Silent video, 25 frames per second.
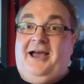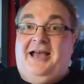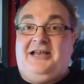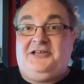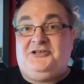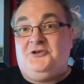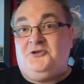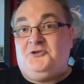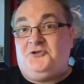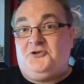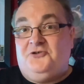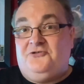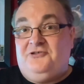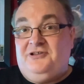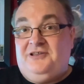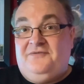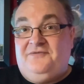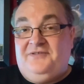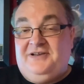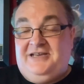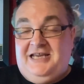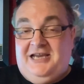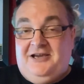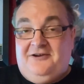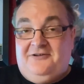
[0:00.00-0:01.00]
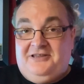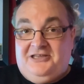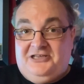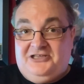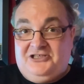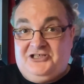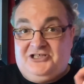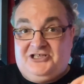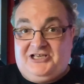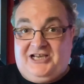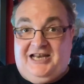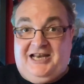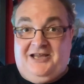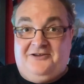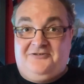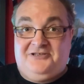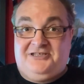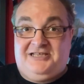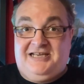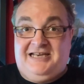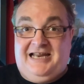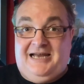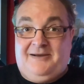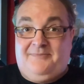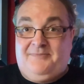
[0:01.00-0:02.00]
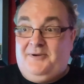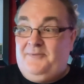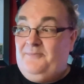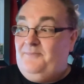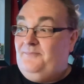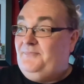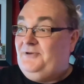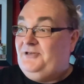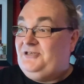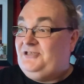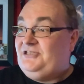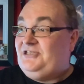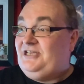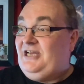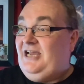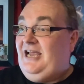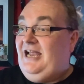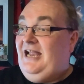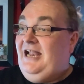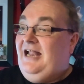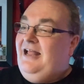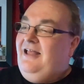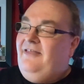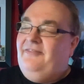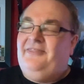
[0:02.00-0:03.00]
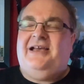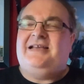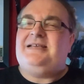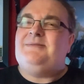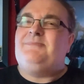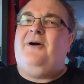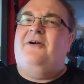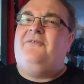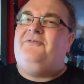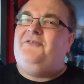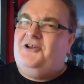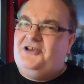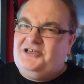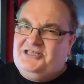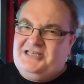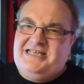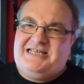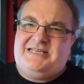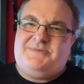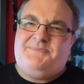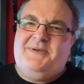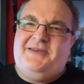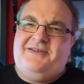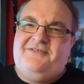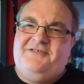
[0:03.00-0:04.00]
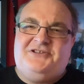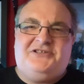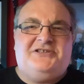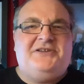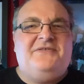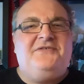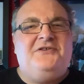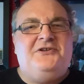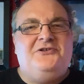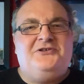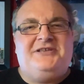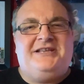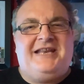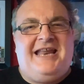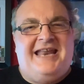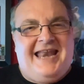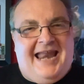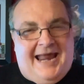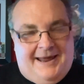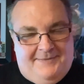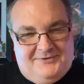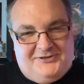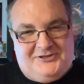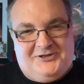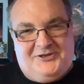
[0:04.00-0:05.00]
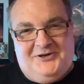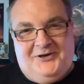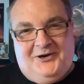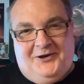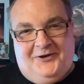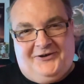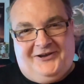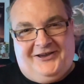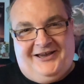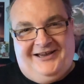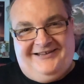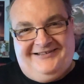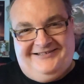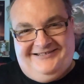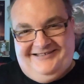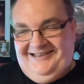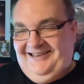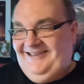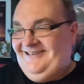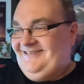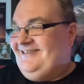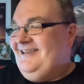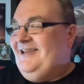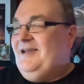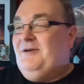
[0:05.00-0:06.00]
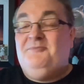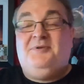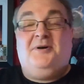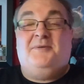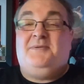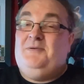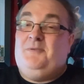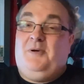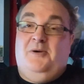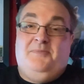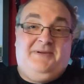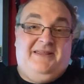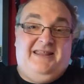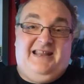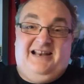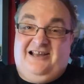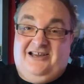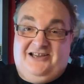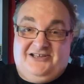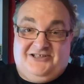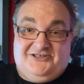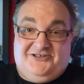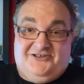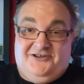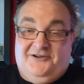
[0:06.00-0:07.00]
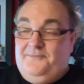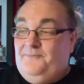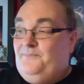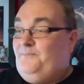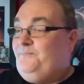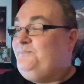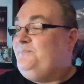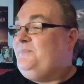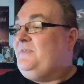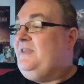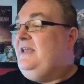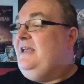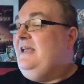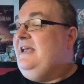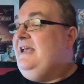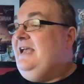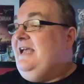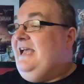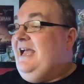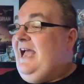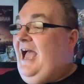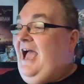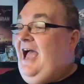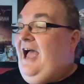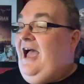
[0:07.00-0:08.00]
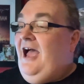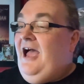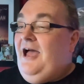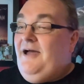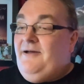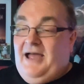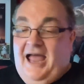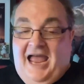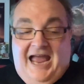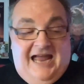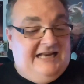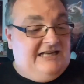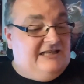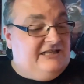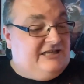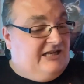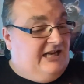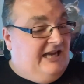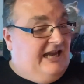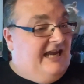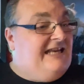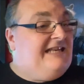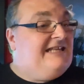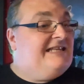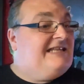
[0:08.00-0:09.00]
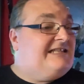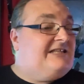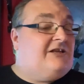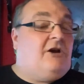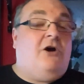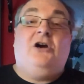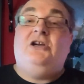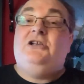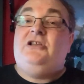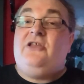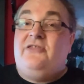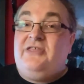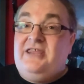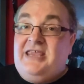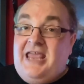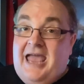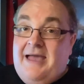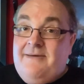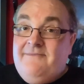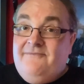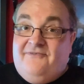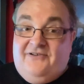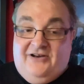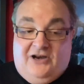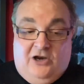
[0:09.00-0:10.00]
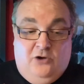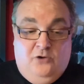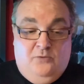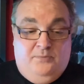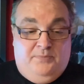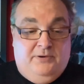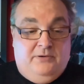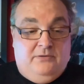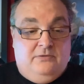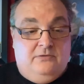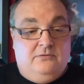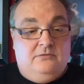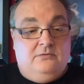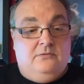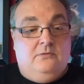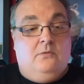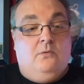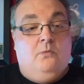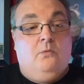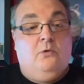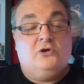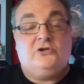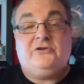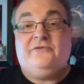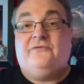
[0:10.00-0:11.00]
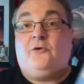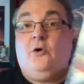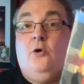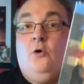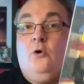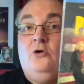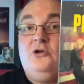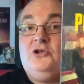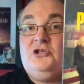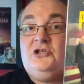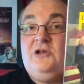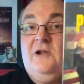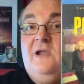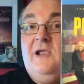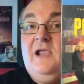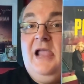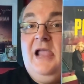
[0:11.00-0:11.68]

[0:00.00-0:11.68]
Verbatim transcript: as you saw in the video and then just closed it up but uh, that's my first experience of using an Amazon locker yeah probably won't be the last time uh, and uh, inside the envelope was of course